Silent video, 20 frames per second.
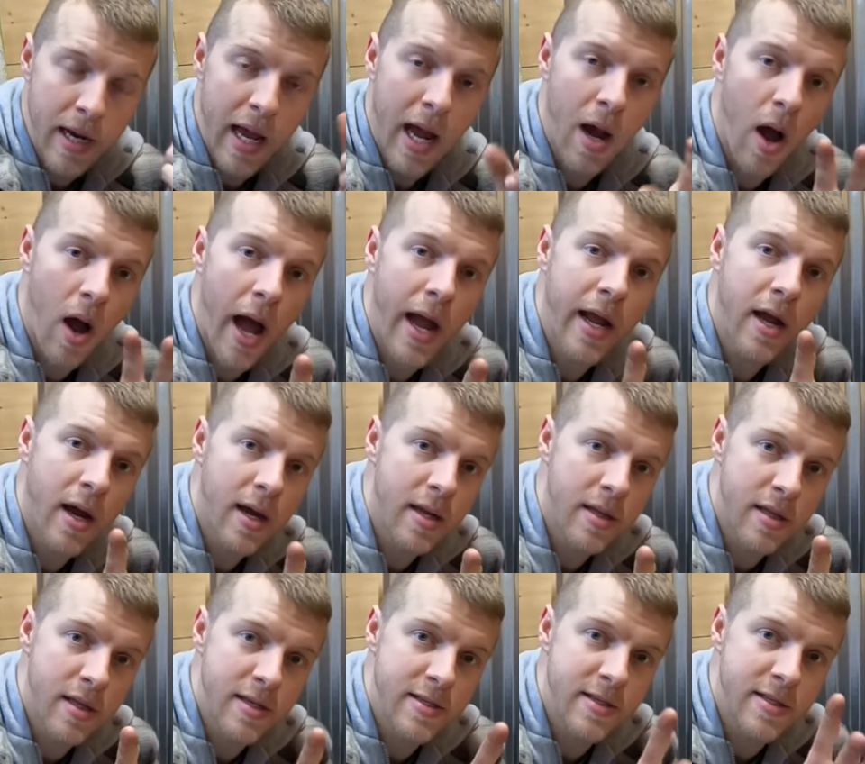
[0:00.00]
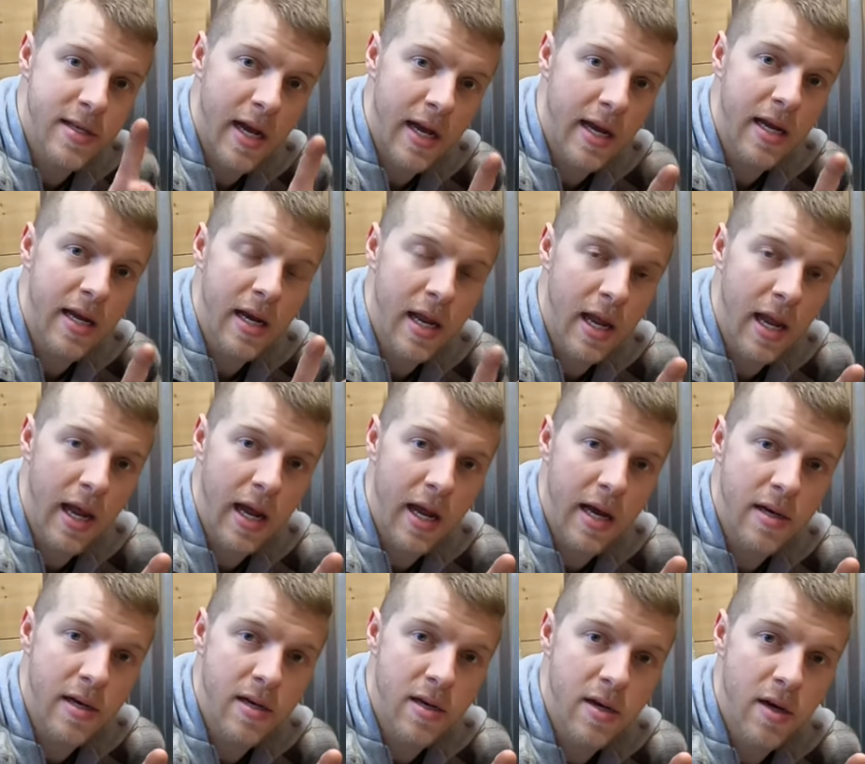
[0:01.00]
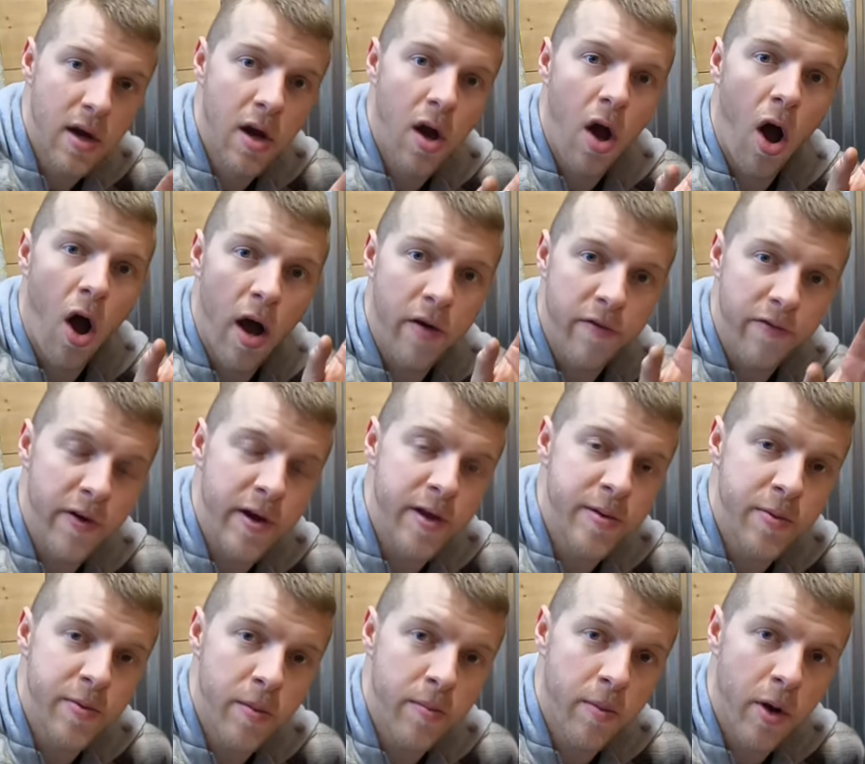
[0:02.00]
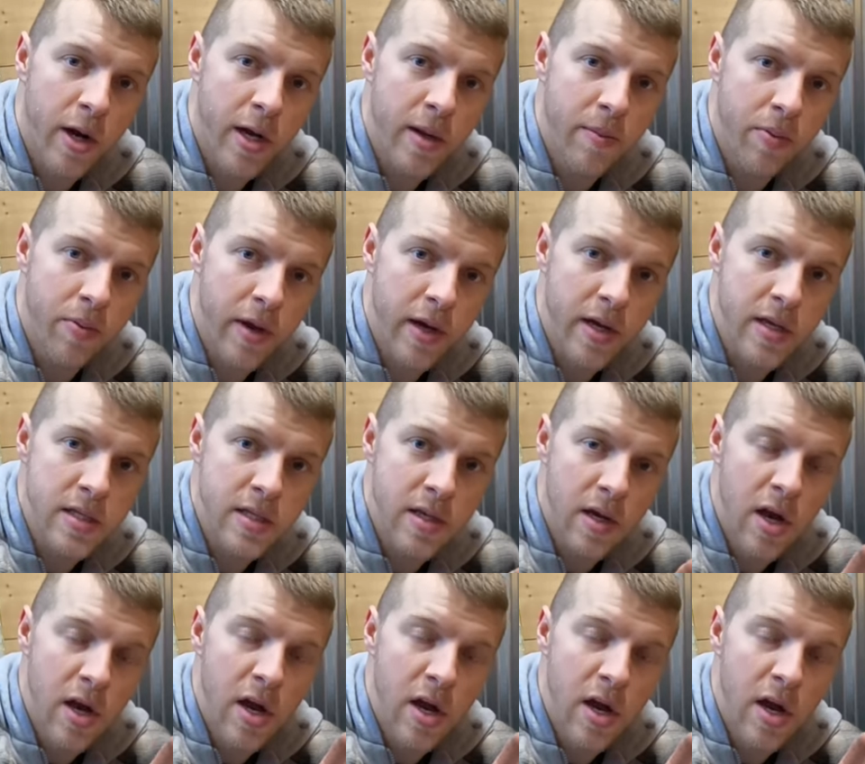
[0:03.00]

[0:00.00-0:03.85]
Now I got this secondhand on Facebook Marketplace